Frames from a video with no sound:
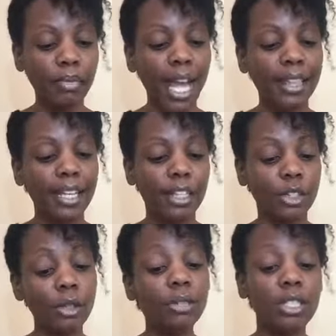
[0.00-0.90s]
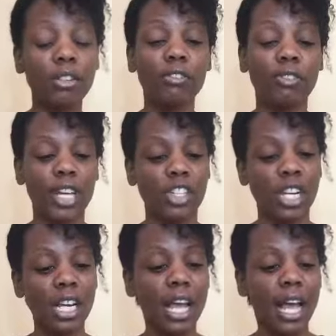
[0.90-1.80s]
And then the children's
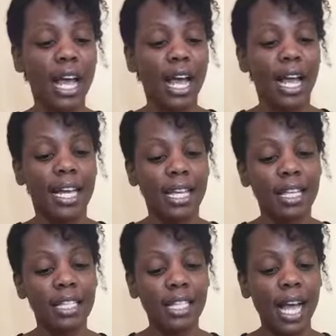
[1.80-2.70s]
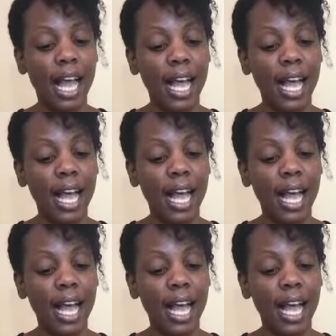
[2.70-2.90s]
confession is